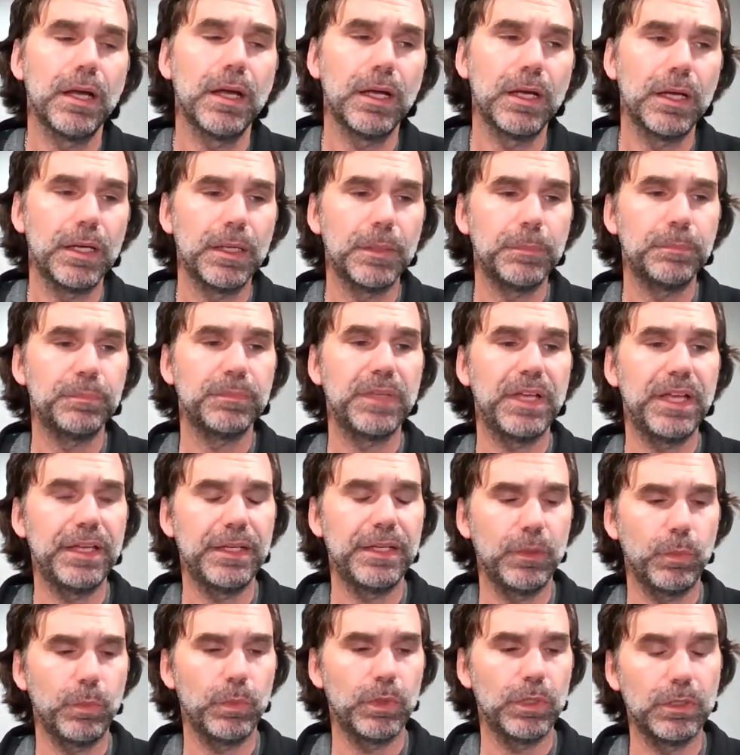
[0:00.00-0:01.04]

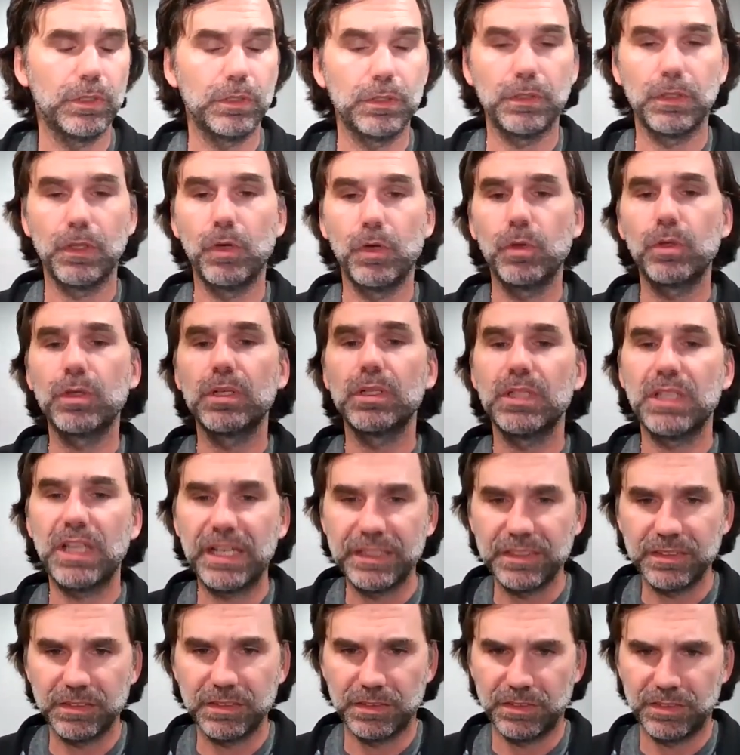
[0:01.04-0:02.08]
And it will
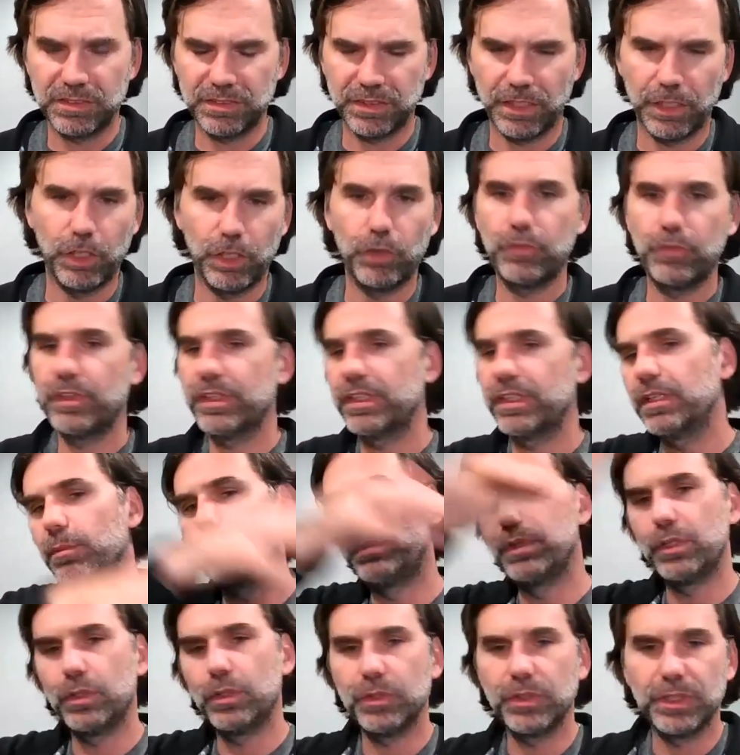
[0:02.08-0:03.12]
localize itself. It
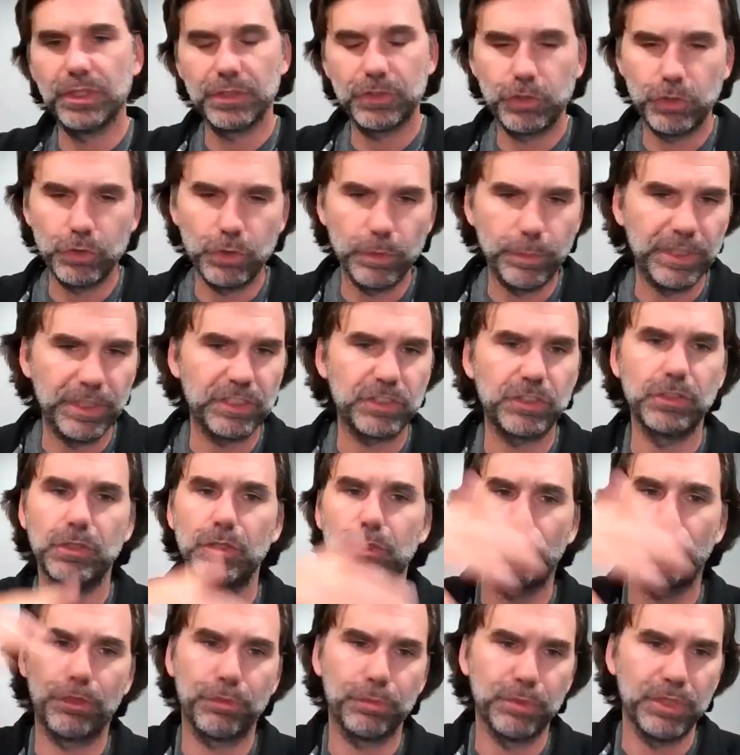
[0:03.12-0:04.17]
can build a
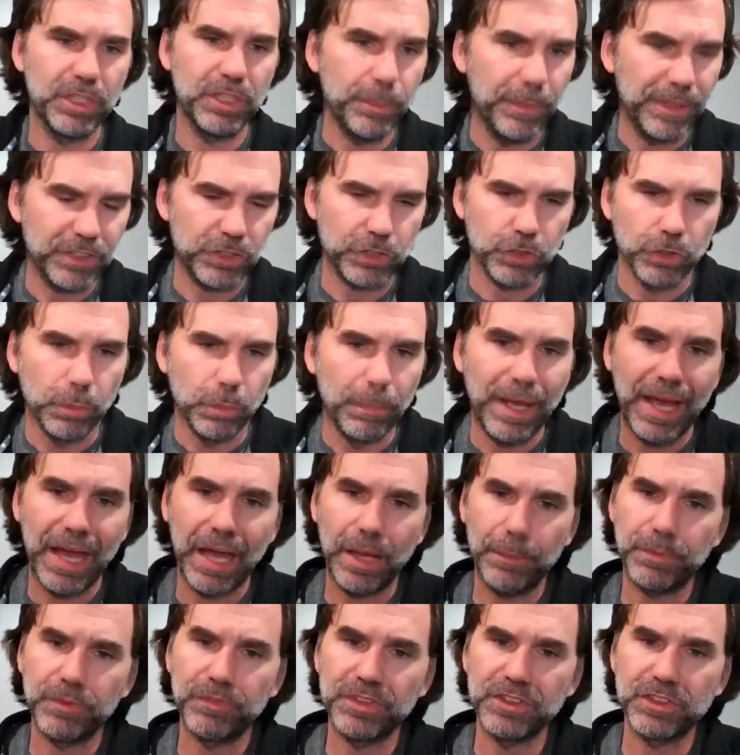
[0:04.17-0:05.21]
2-dimensional or 3-dimensional
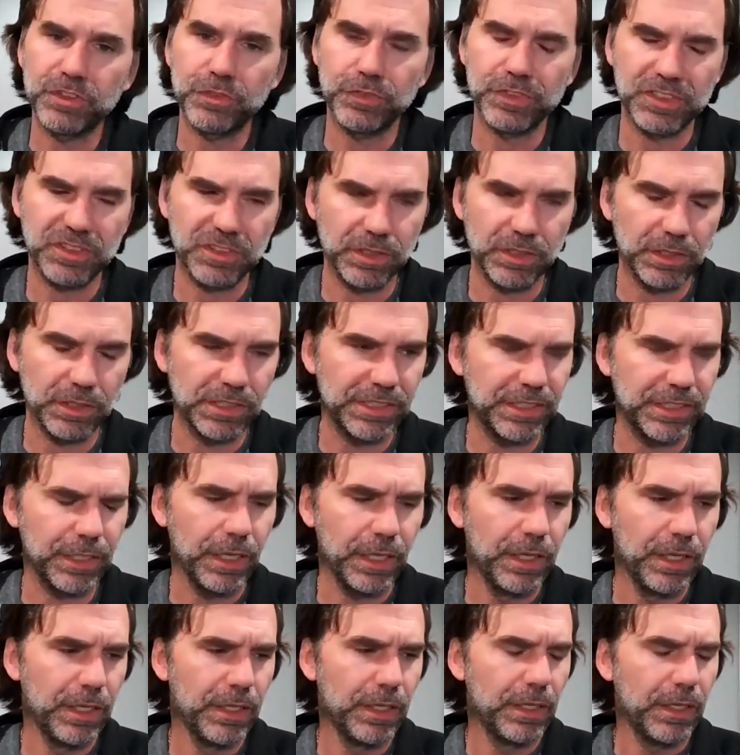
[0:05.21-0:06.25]
map of its
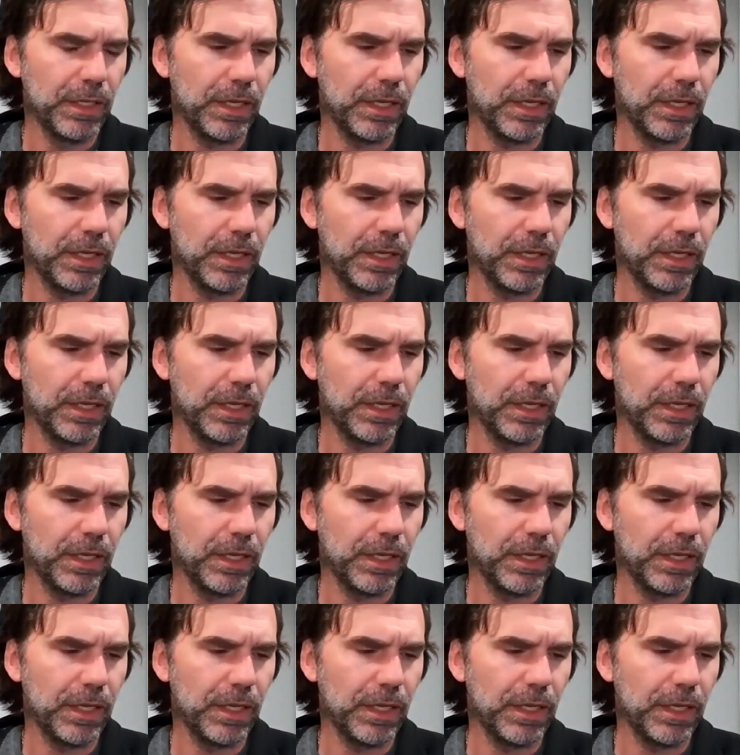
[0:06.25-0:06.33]
facility.